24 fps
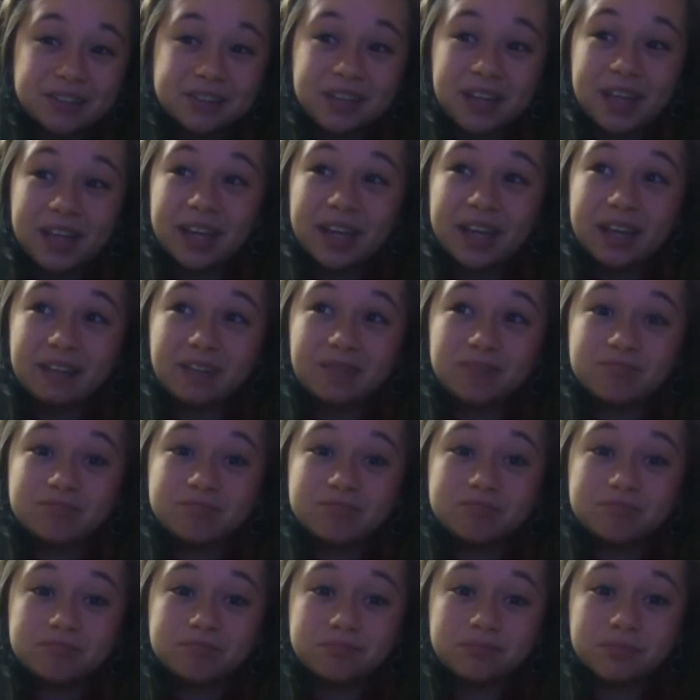C,
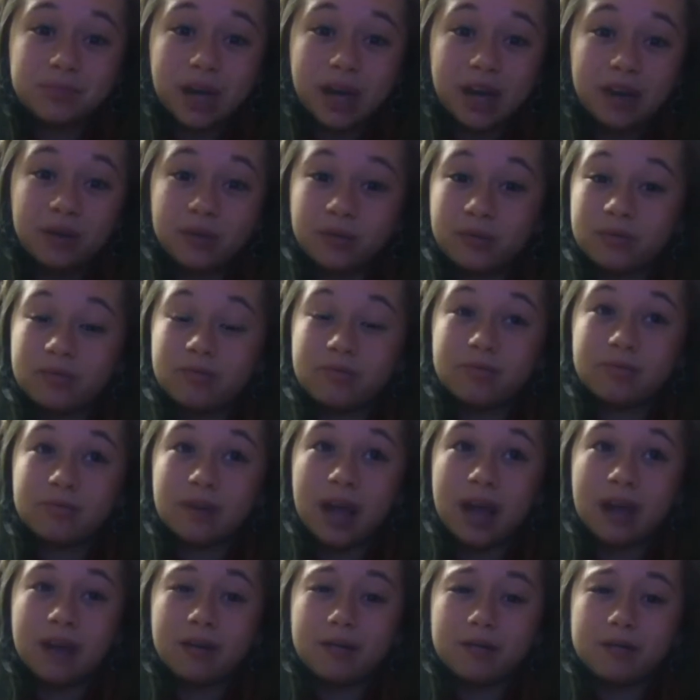I don't
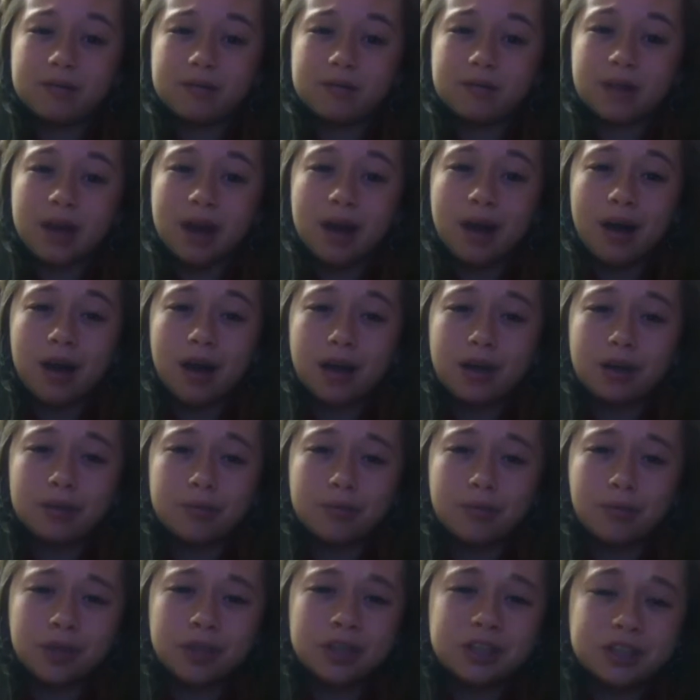have
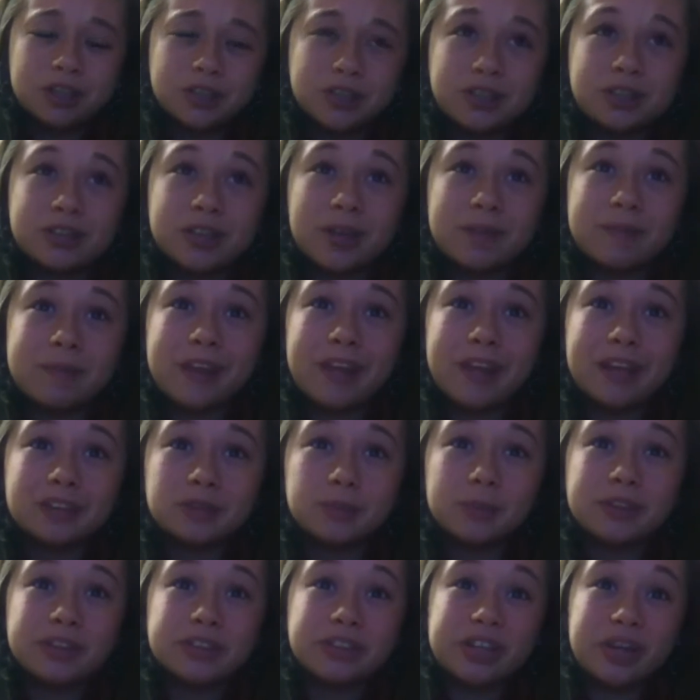time, which is the same thing as
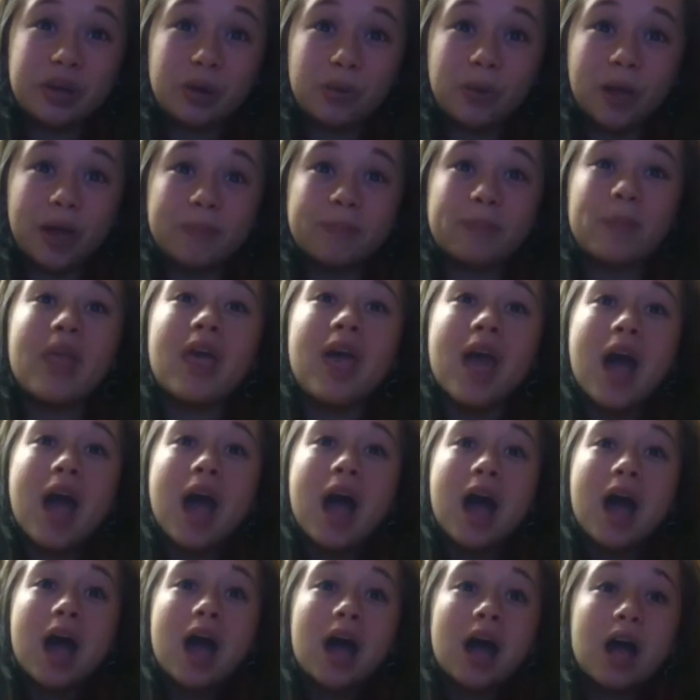busy. Okay.
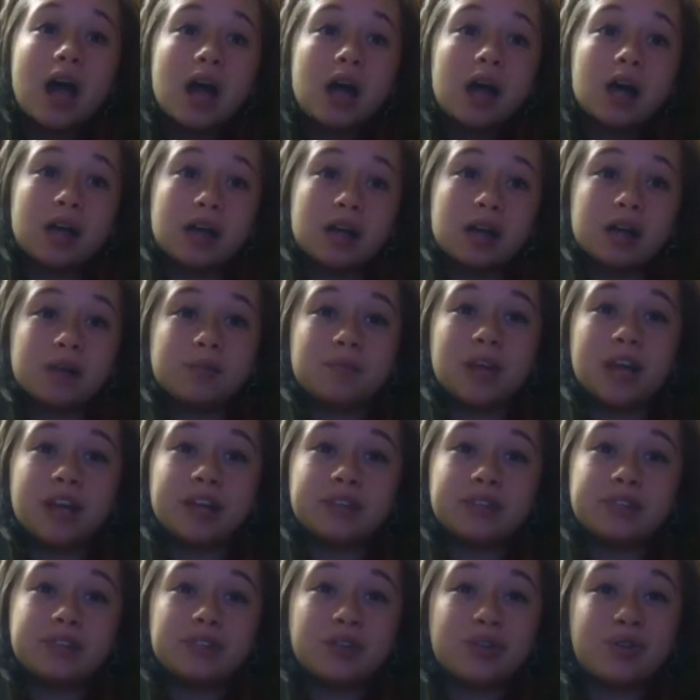Um,
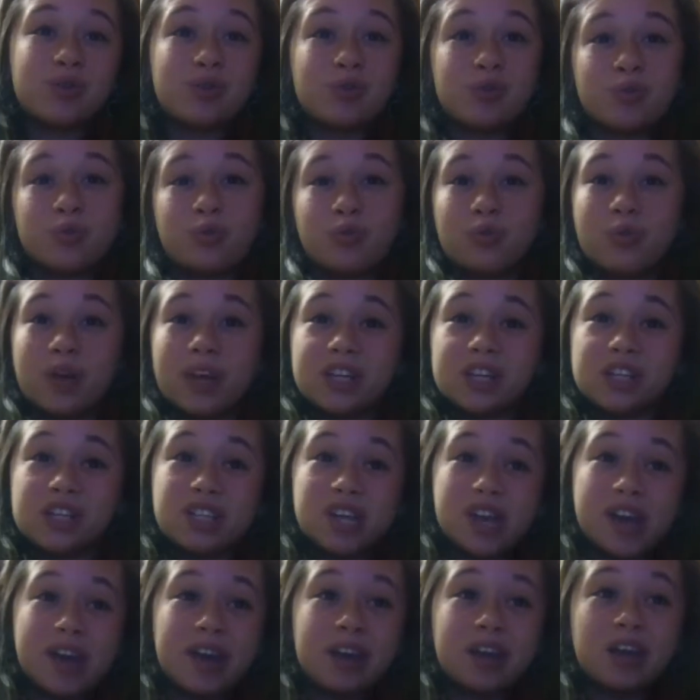next
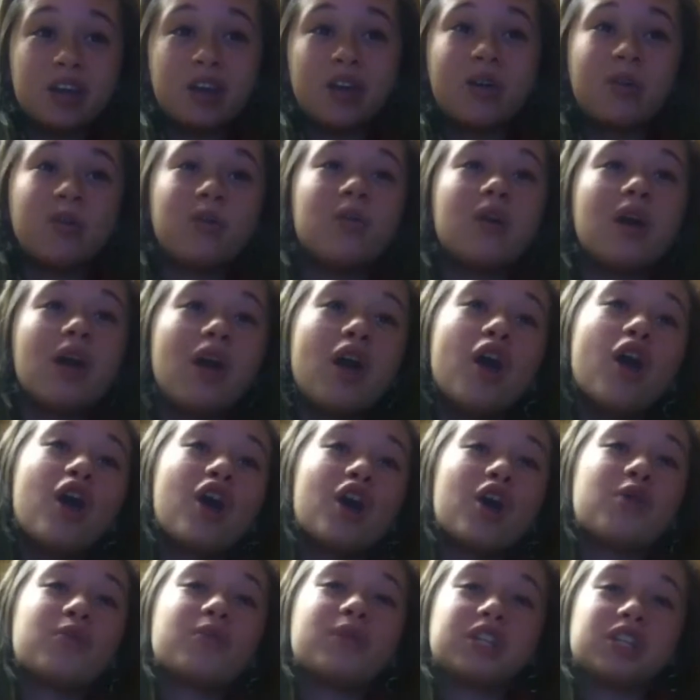questionio.
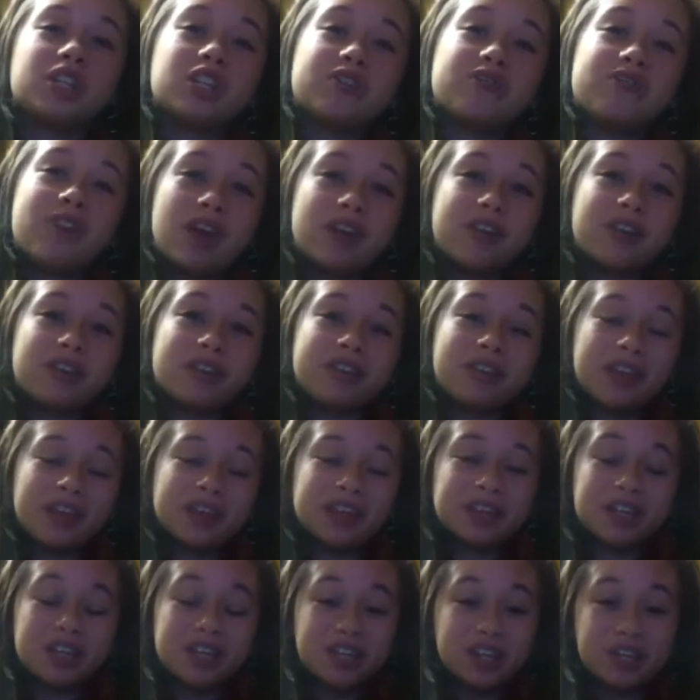What's your favorite
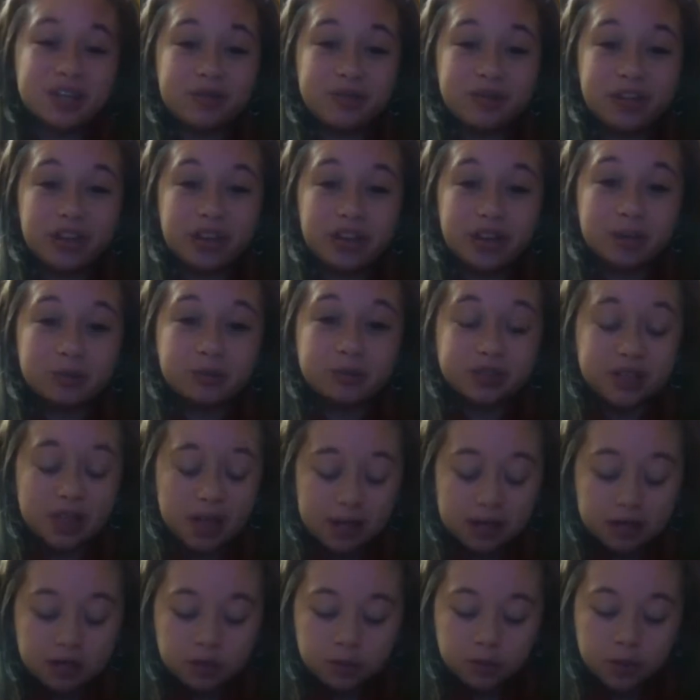thing to do when you're
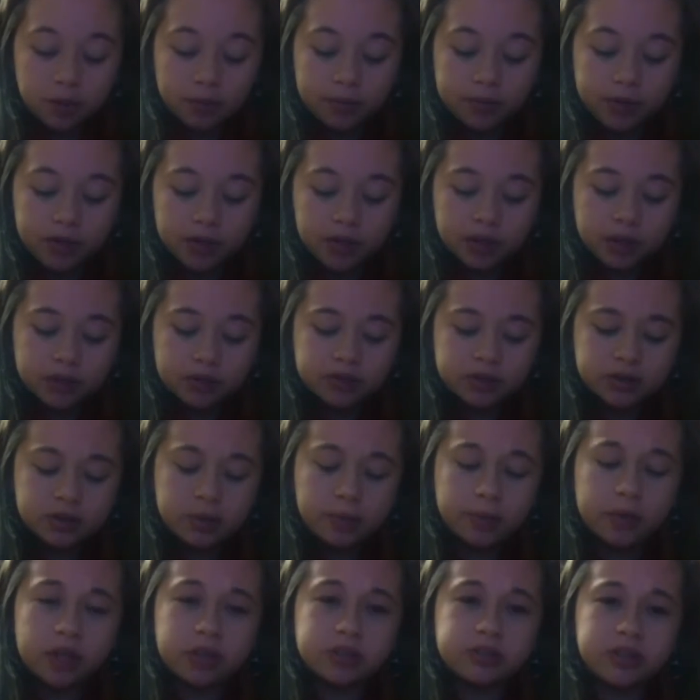upset? It's probably to listen
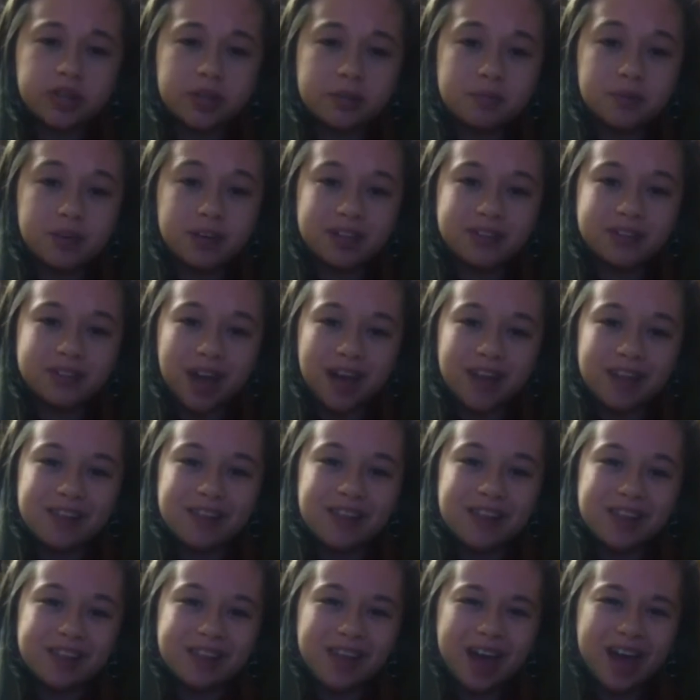to music because I
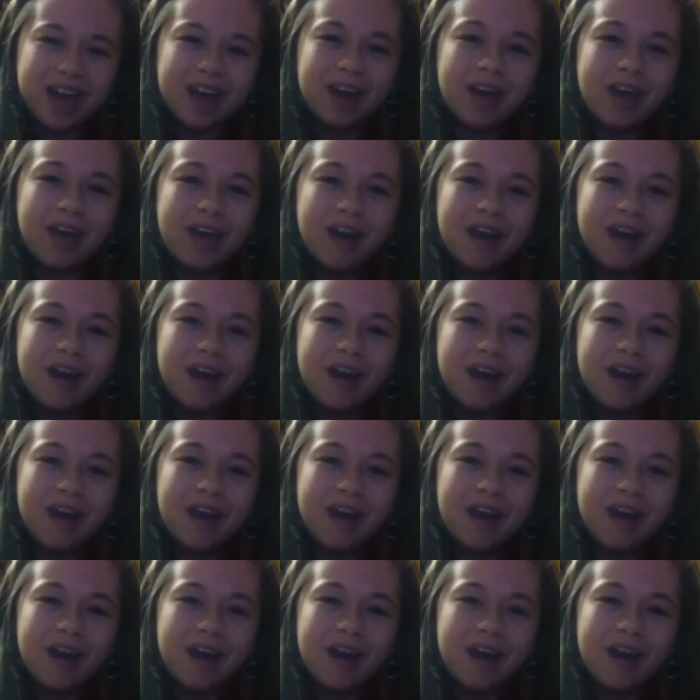think that